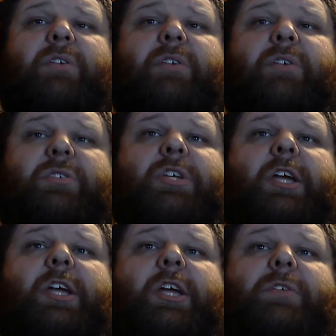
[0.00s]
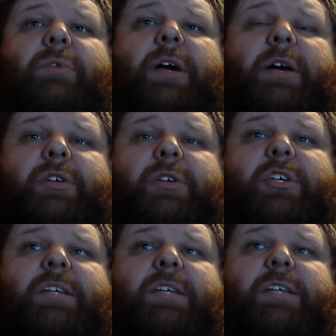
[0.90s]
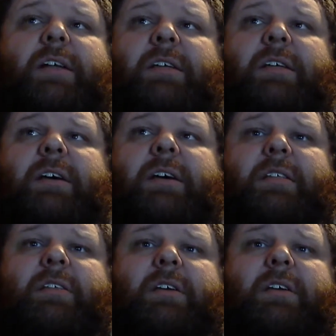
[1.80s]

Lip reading: there's no champions around and she's dotting to death,